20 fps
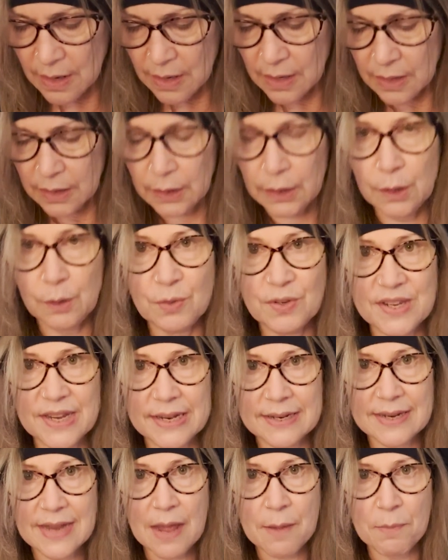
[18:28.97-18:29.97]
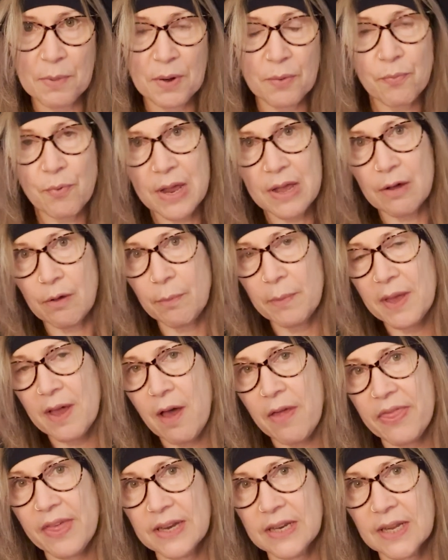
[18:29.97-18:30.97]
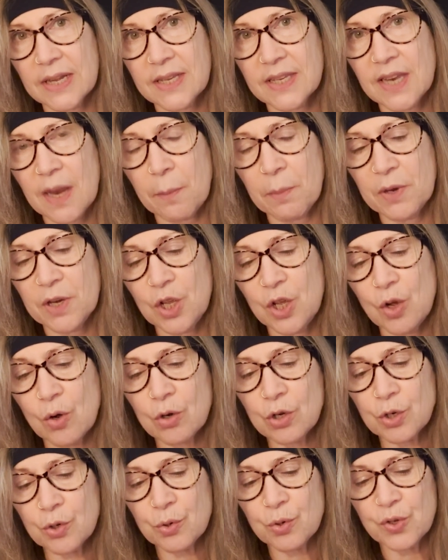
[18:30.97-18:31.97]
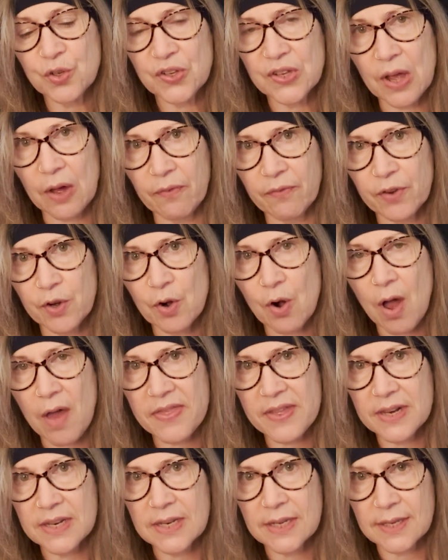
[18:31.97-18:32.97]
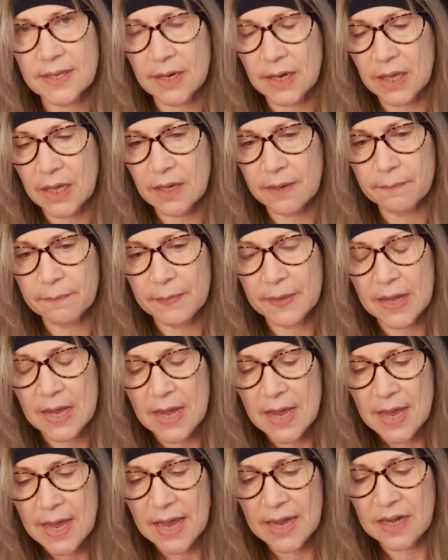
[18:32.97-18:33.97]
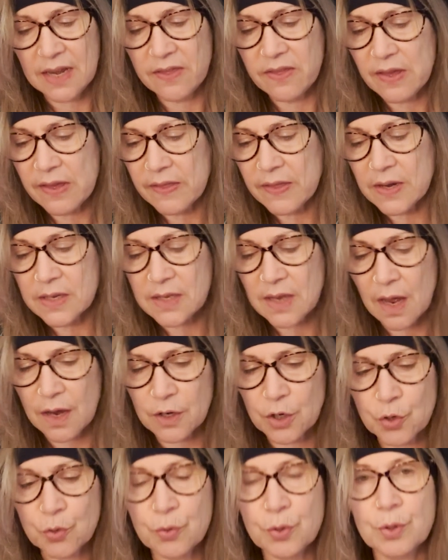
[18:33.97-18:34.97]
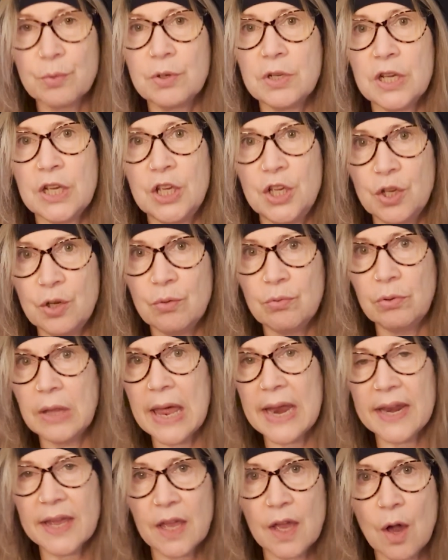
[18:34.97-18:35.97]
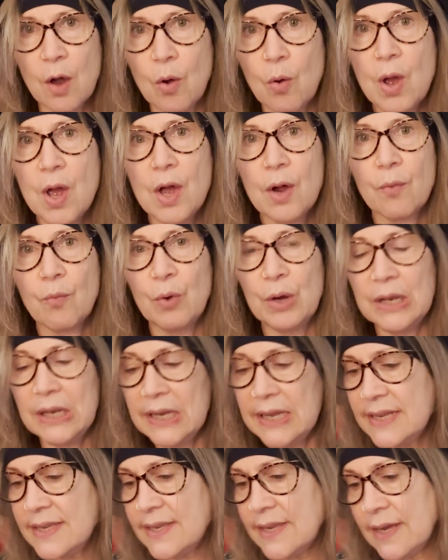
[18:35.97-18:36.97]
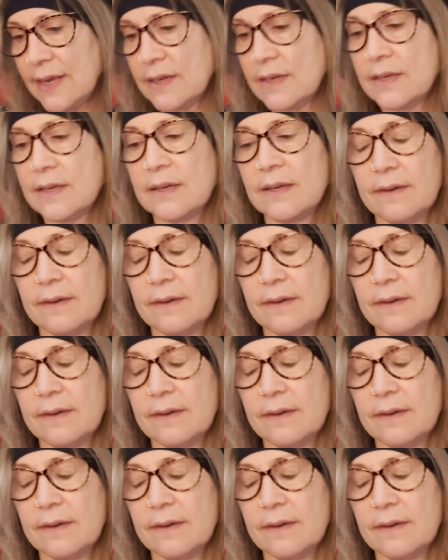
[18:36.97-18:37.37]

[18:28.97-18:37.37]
lose it and be real, be authentic. Step into your true self, your authenticity. Anything that is untrue to you, let it go. Release it.